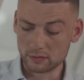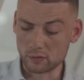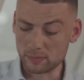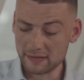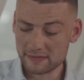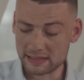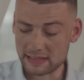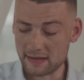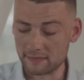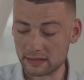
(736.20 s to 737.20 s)
Do you believe
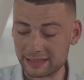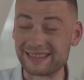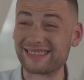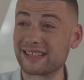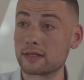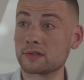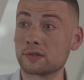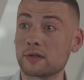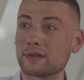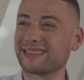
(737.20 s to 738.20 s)
that having
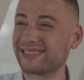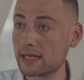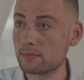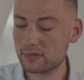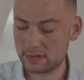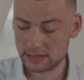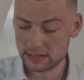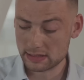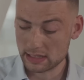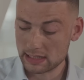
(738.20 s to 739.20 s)
international
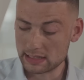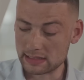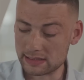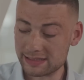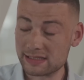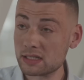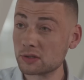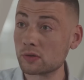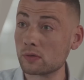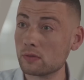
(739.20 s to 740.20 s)
campuses is
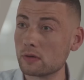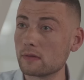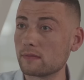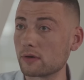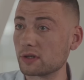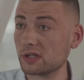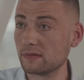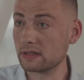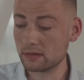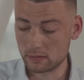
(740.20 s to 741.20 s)
essential for
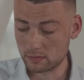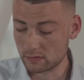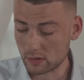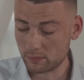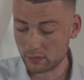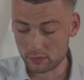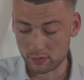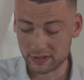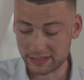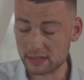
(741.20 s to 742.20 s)
achieving top
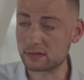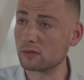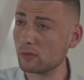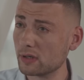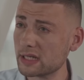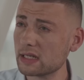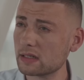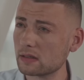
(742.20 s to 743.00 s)
rankings globally?